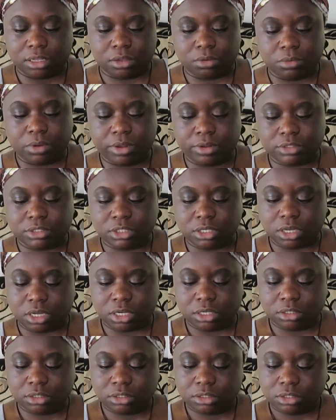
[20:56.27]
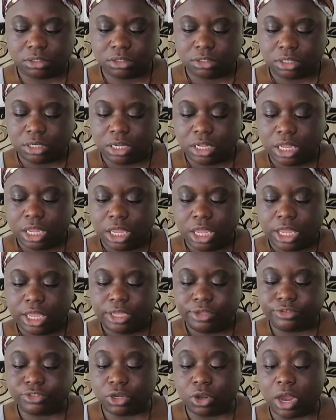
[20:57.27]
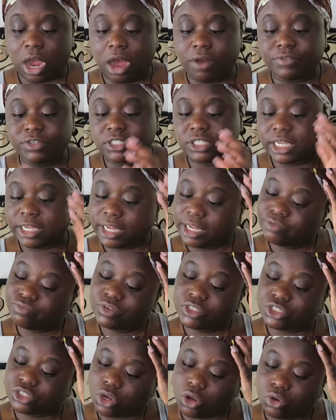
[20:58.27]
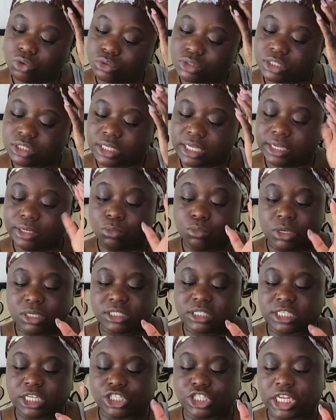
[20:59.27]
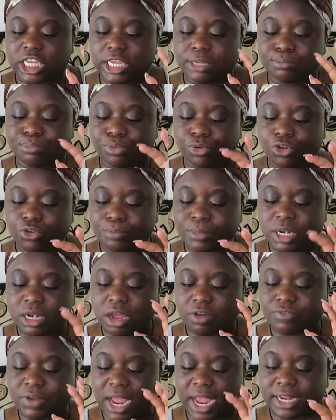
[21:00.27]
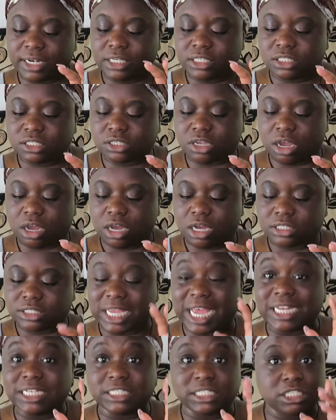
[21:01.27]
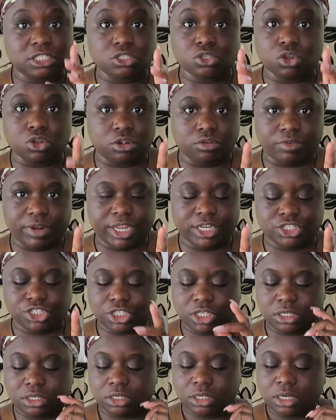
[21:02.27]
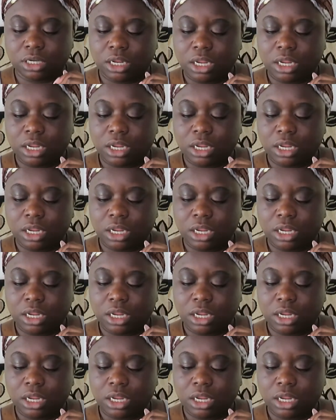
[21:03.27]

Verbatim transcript: where is it gone so obviously in results in one session improvement of acne scars and discoloration